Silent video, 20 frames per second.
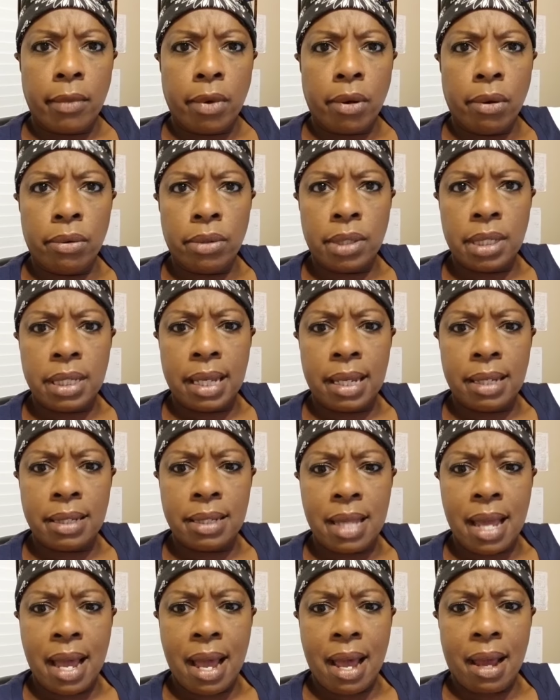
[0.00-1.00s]
Who says
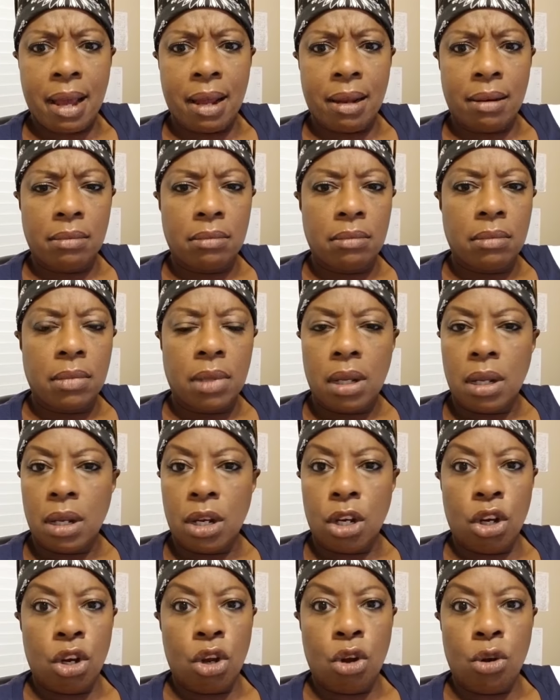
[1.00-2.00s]
that?
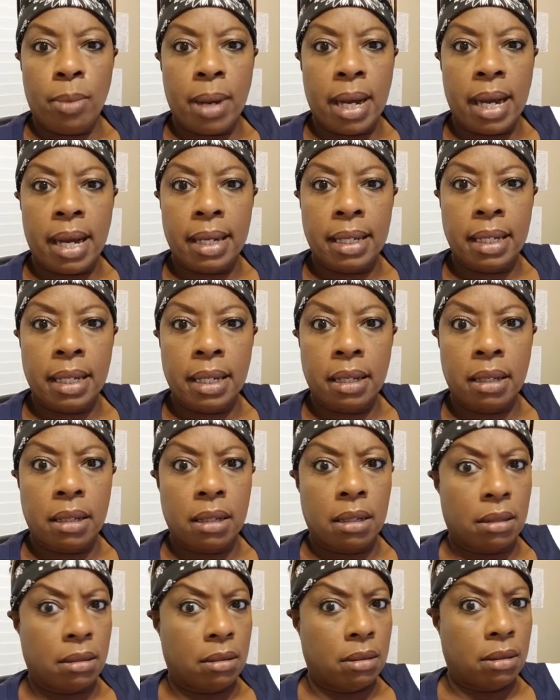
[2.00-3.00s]
Nobody.
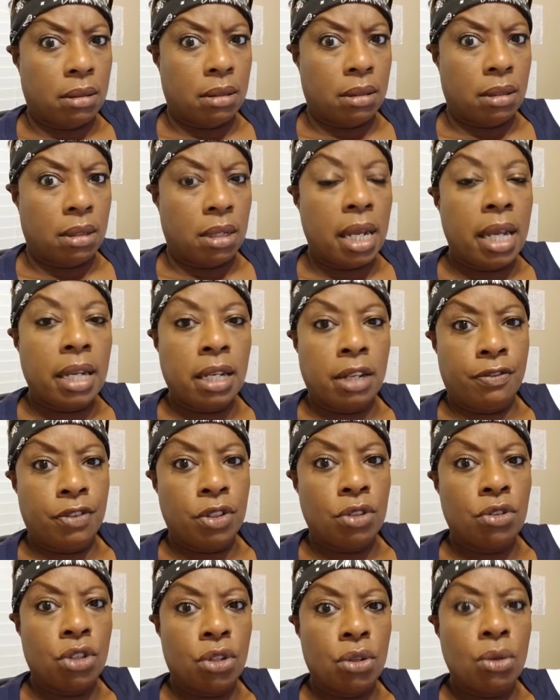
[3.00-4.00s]
And if
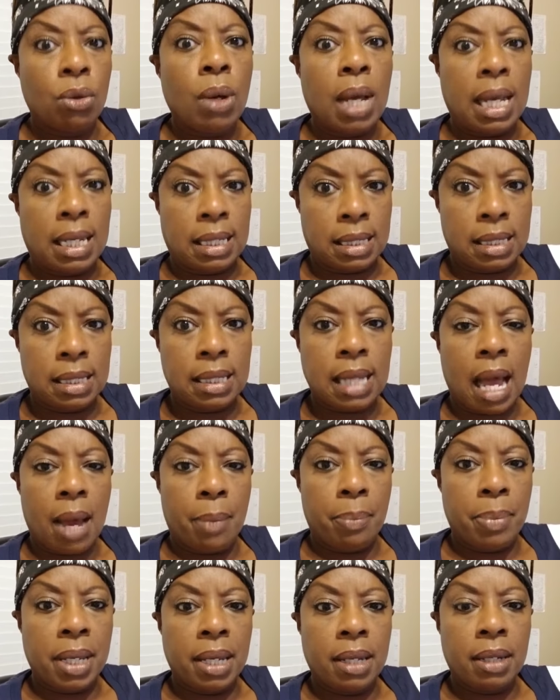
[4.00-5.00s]
you do,
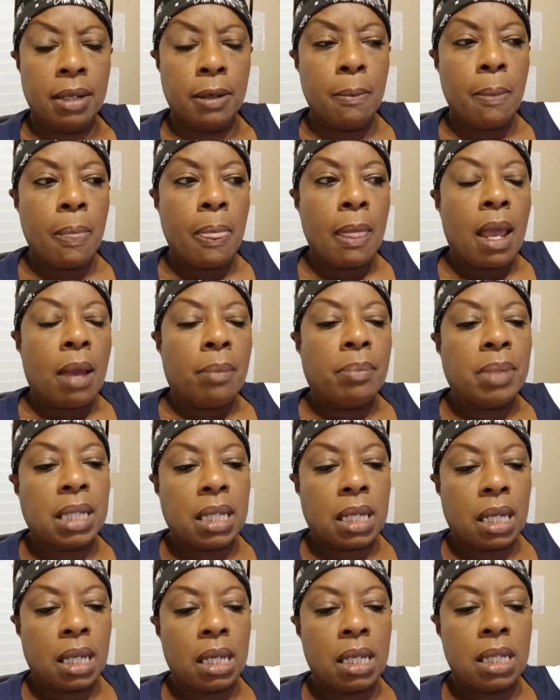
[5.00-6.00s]
stop it.
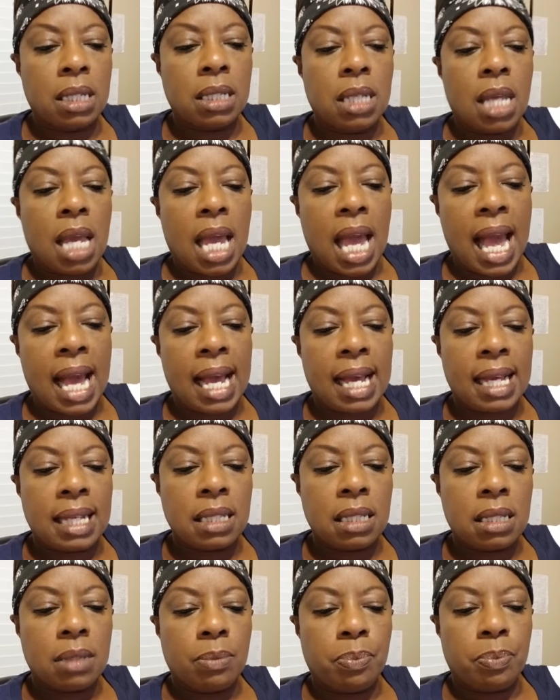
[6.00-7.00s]
Because
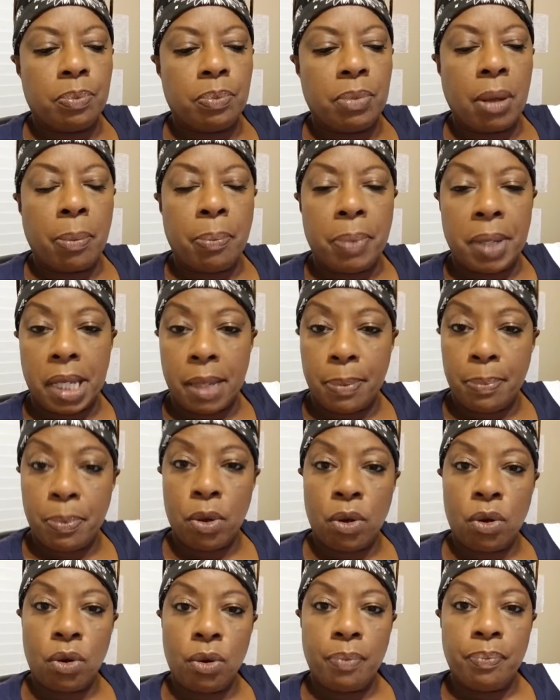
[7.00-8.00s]
as a
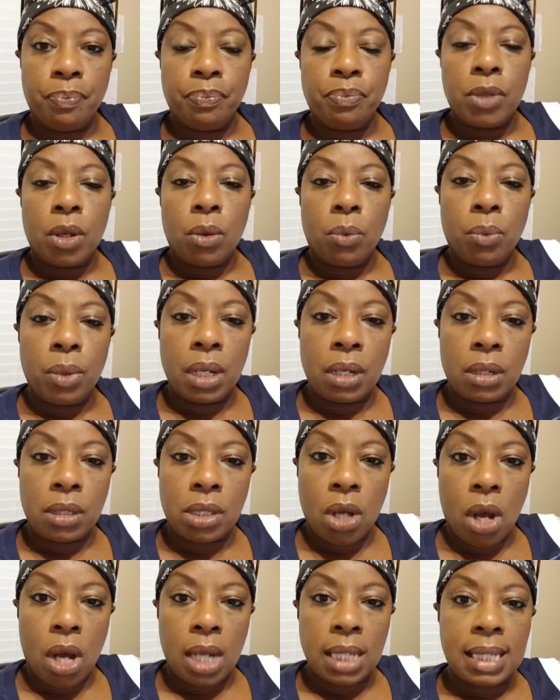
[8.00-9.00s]
people, we are
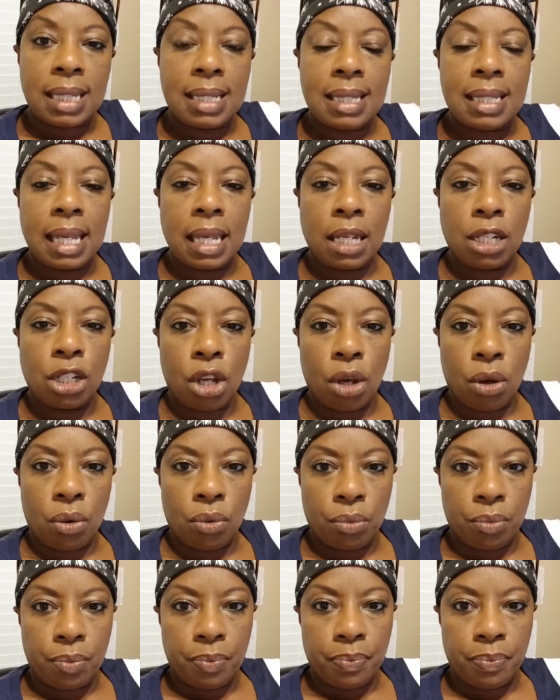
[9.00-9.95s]
taught to say no.